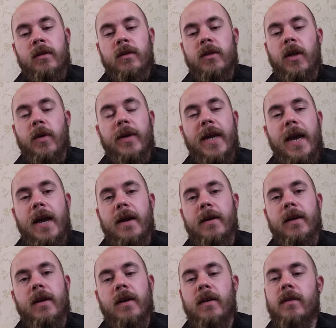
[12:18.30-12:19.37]
So
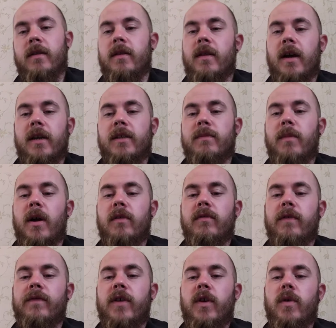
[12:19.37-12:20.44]
yeah, that is my
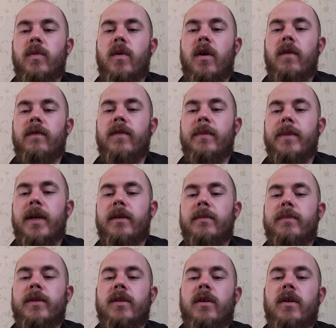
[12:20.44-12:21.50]
review of the
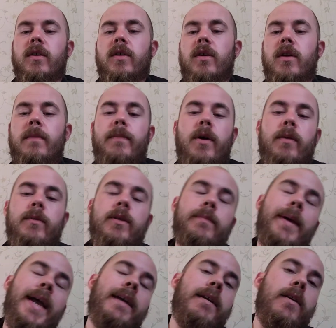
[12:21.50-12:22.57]
Bearded Berserker Barbers
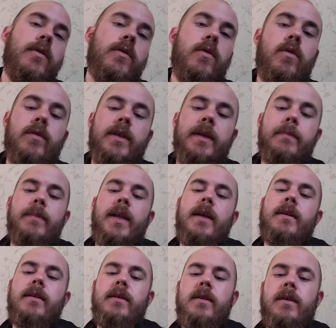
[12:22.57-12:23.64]
Bay Nordic
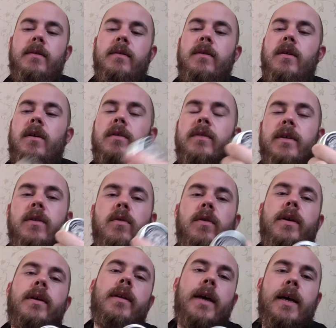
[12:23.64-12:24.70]
Blend, the
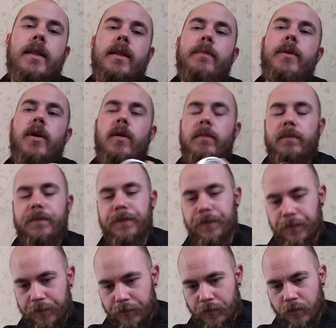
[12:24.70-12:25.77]
oil and the balm.
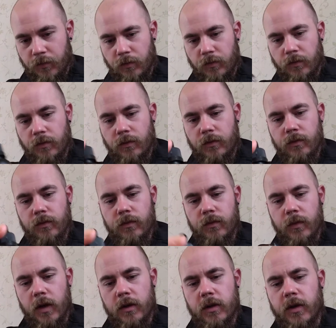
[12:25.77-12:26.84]

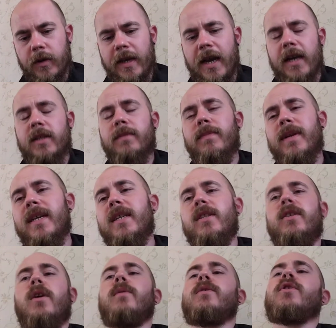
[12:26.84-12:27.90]
So yes,
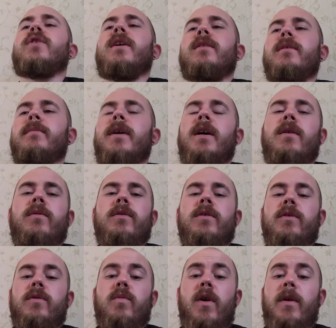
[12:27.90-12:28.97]
please go and check them
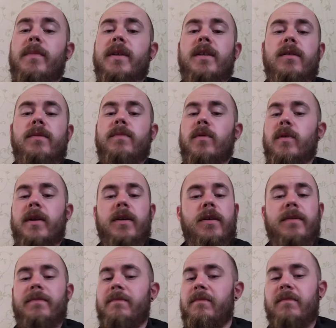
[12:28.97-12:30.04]
out, you won't be
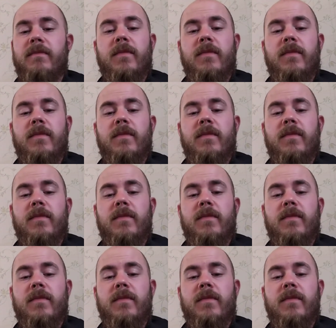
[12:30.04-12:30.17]
disappointed.